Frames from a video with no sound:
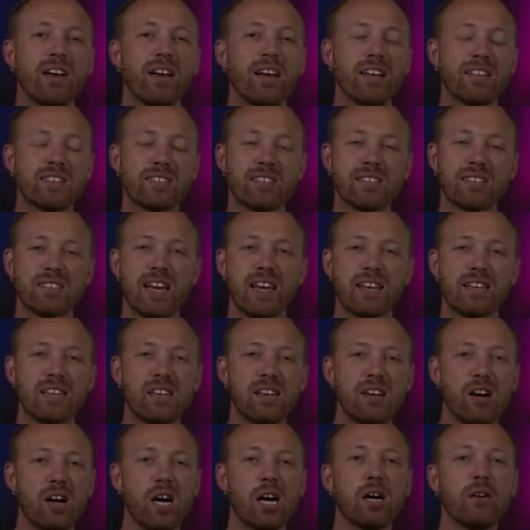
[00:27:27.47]
It's this
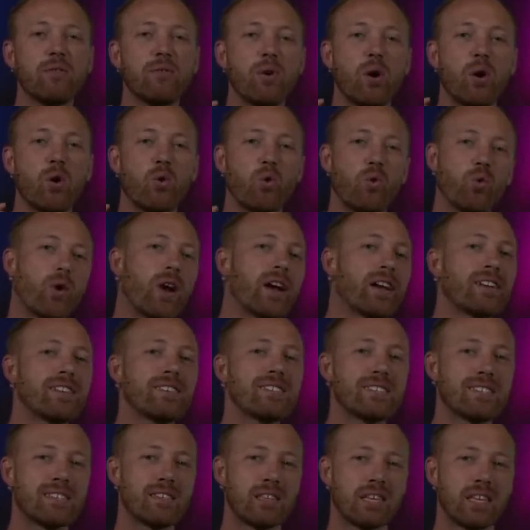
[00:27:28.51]
idea of
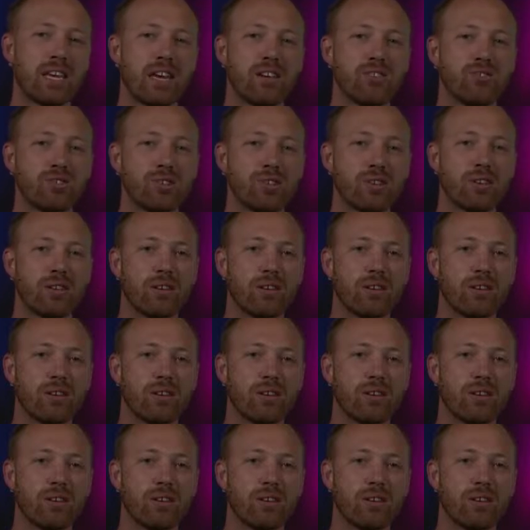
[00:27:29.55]
reconciliation.